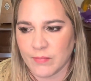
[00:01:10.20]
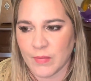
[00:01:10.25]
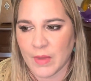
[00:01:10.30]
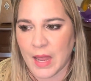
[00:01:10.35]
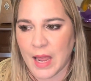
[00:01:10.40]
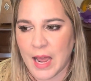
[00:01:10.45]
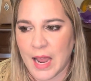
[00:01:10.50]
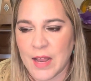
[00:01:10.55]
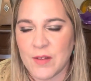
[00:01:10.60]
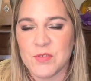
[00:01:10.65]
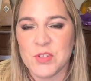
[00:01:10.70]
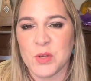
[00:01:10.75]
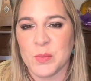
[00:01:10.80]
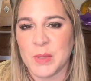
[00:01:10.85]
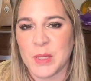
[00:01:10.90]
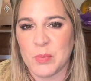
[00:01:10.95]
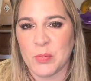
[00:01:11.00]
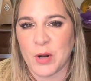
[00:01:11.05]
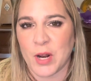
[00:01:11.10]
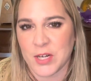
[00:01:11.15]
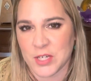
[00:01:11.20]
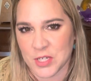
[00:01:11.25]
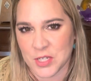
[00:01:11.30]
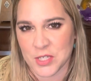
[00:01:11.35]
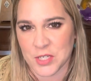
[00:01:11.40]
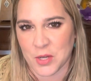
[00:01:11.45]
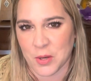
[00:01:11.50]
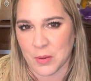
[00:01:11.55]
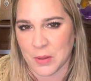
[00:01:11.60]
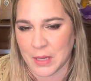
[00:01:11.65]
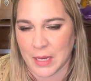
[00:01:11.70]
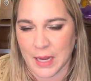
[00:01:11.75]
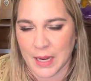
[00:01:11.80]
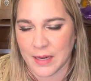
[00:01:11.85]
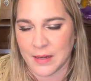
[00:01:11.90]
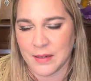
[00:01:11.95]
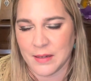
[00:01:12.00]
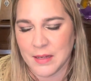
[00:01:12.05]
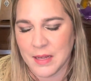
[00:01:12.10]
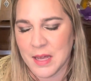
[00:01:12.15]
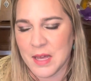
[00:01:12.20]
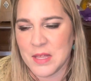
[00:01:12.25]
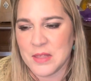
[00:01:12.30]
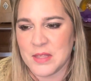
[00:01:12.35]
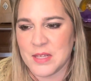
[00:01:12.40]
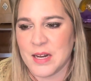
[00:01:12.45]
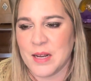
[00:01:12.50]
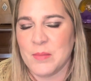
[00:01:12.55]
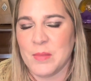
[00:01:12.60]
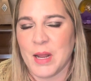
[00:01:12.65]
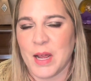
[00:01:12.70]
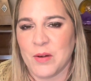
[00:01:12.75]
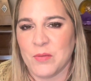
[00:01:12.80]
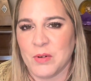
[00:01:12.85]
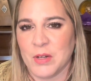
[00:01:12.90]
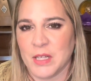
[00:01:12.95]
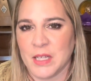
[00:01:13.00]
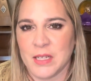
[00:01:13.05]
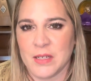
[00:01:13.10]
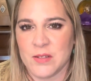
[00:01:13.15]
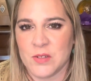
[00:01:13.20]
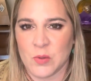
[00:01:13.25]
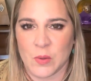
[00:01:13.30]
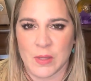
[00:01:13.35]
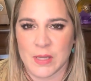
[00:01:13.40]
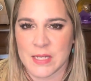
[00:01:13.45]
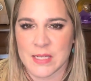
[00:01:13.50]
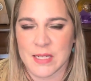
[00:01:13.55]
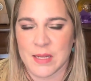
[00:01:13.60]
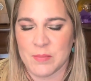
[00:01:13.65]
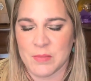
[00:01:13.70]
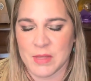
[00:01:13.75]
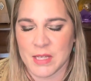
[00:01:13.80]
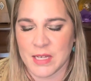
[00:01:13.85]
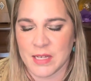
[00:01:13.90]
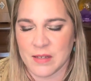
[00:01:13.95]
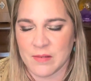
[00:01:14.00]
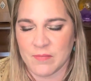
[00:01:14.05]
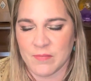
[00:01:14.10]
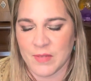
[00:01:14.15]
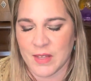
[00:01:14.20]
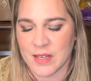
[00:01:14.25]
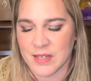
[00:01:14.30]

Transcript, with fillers: I have so many projects going on that I'm not really doing the same thing